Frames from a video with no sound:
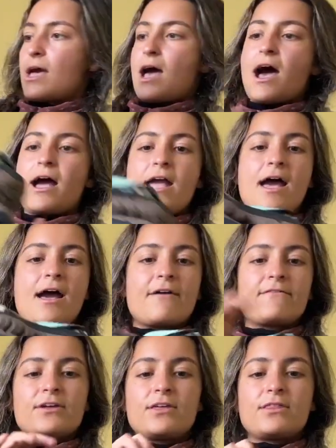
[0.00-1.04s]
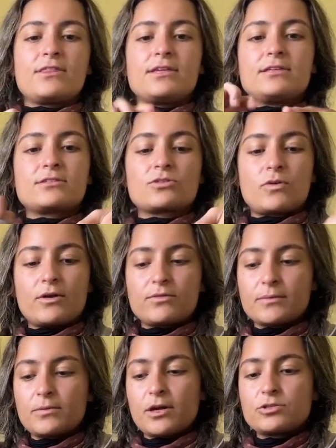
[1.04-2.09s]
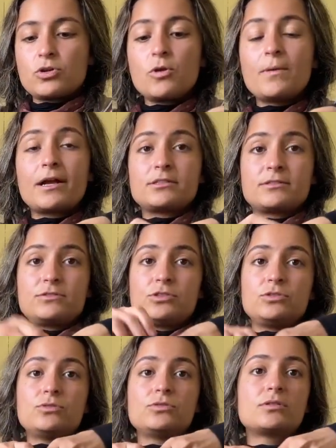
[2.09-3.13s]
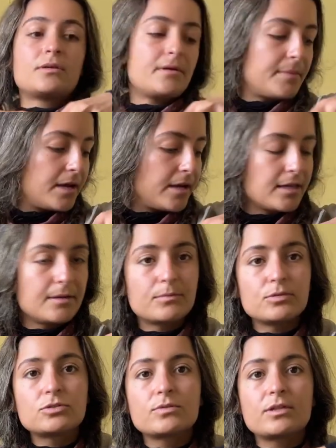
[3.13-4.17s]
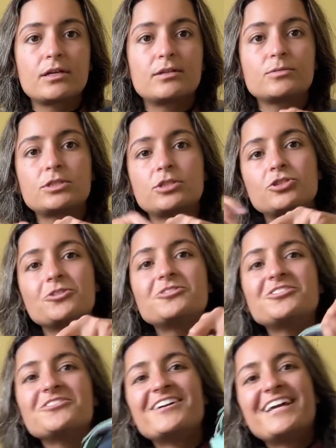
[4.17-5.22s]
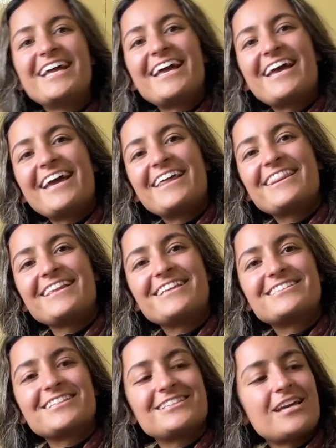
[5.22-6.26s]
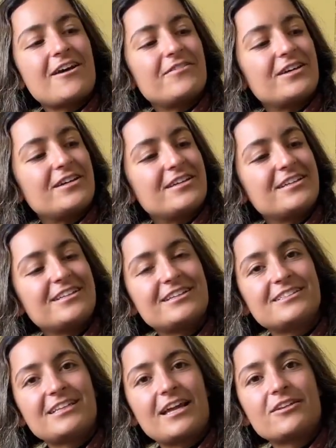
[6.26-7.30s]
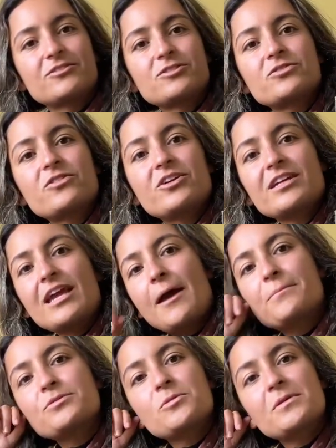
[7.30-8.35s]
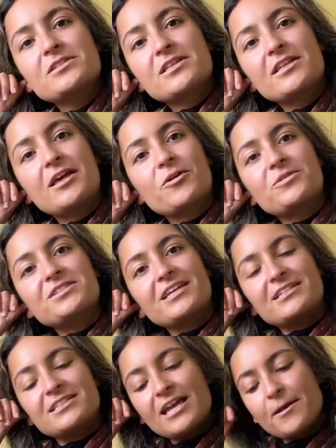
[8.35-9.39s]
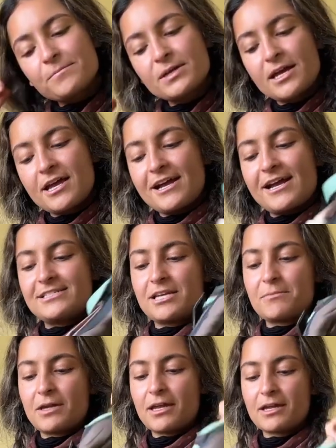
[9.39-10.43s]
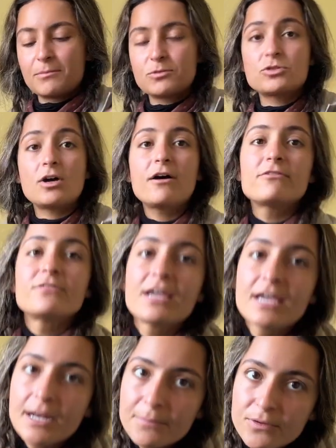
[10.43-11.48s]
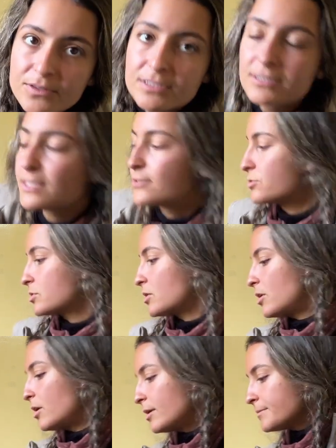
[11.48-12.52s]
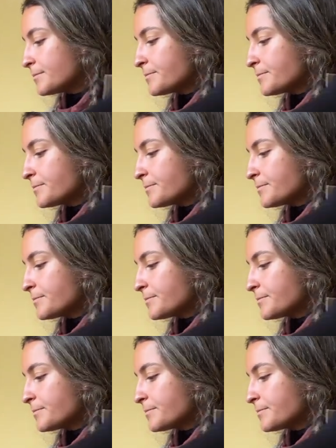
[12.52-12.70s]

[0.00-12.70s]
I have these, so I only brought 2 pairs of shoes, my hiking boots with that, which I showed you, and these Teva sandals for camp. So basically, like, once I get to camp, I take my hiking boots off and I put these sandals on.